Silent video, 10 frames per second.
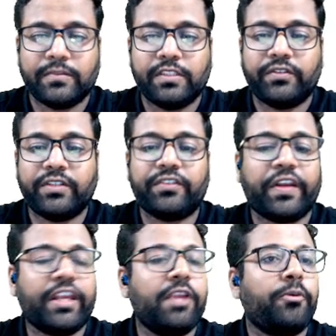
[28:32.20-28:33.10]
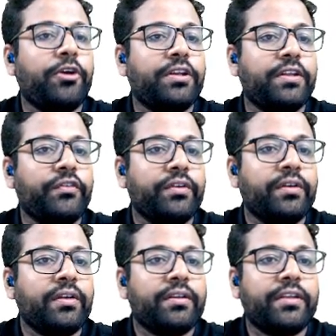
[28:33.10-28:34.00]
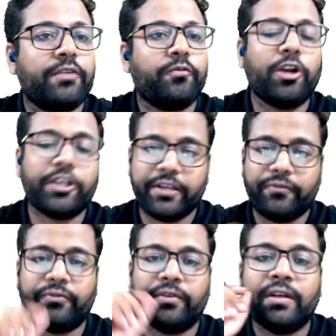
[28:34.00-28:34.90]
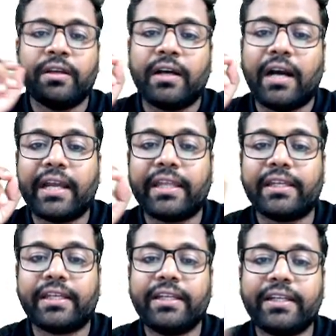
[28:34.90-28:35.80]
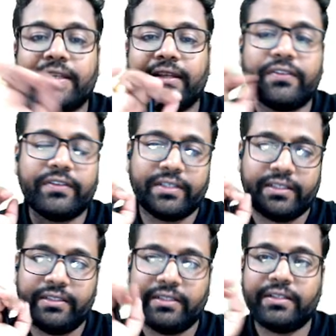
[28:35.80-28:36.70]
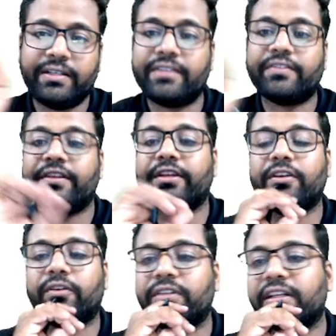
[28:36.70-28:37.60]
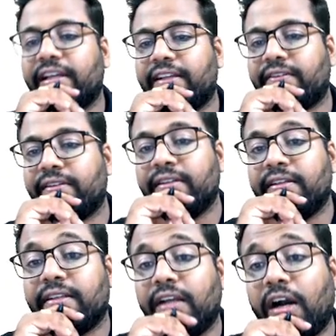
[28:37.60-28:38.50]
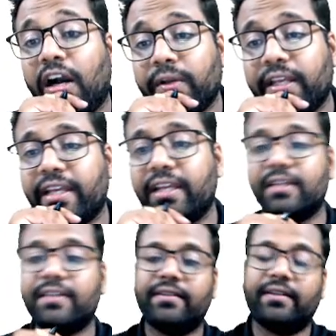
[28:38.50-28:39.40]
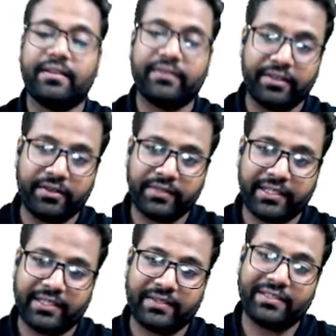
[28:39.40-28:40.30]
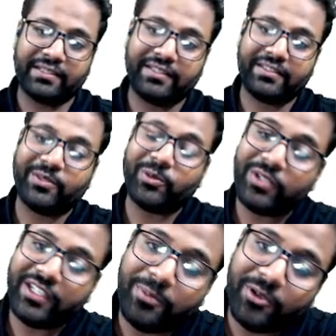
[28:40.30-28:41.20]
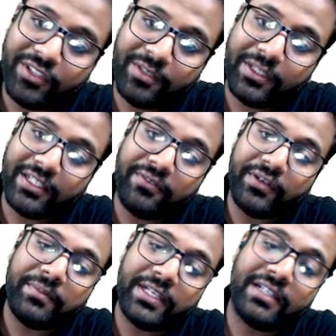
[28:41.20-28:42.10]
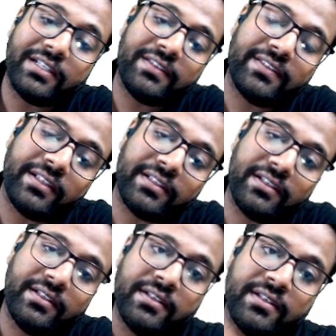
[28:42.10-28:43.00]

So second point is that what if I increase the density of the gas? Now how can I increase the density of the gas? Sir, this is only possible if I'm increasing the,